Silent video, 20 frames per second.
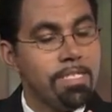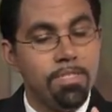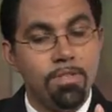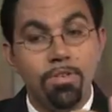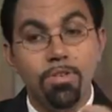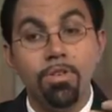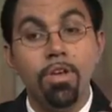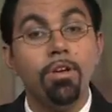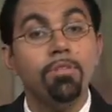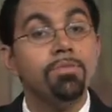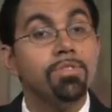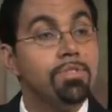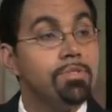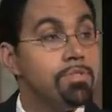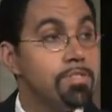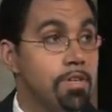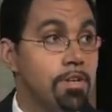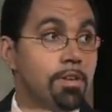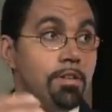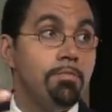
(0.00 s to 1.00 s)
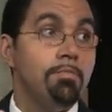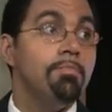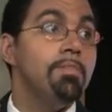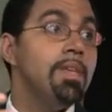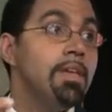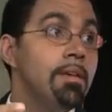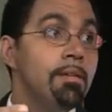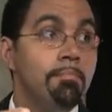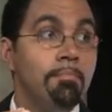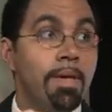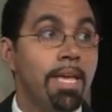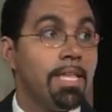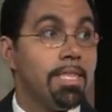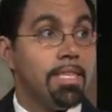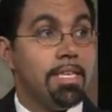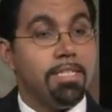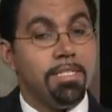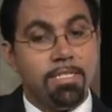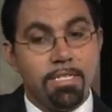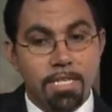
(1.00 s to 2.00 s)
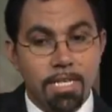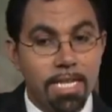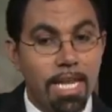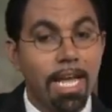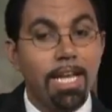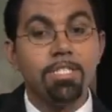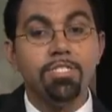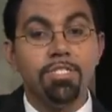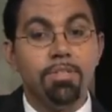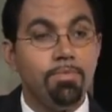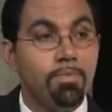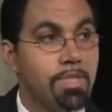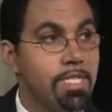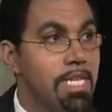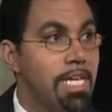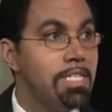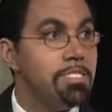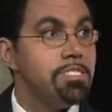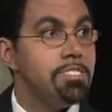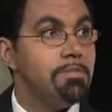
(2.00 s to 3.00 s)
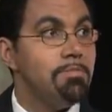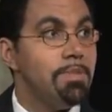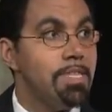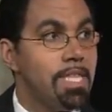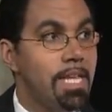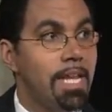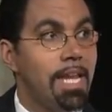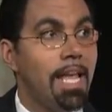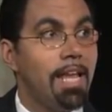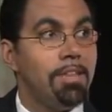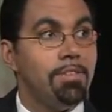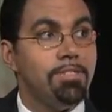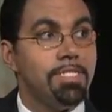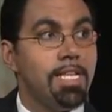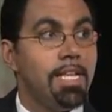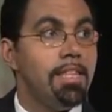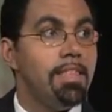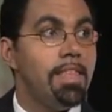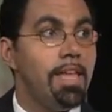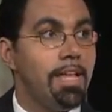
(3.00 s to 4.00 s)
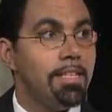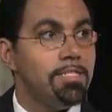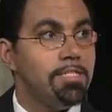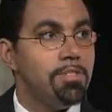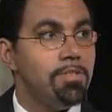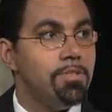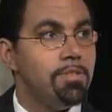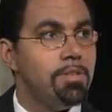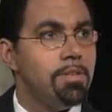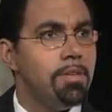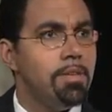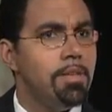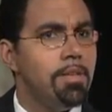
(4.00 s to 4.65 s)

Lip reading: So you know the students are going to make this connection with tension, but then how do you say to that student,